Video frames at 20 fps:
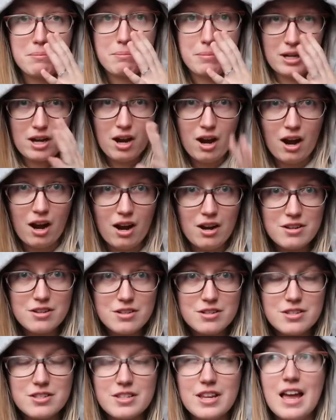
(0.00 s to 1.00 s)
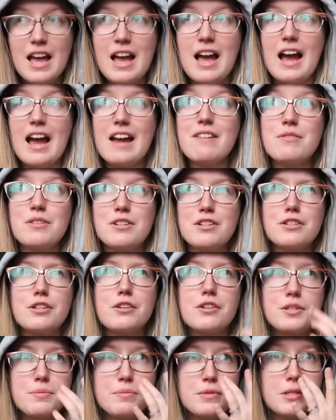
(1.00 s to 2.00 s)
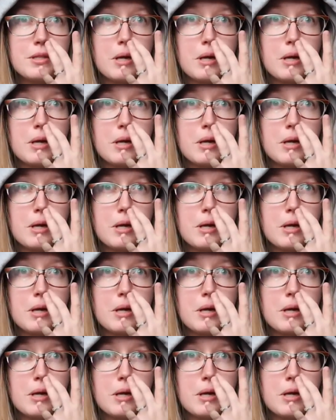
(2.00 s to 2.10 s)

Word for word: because I wanted a Christmas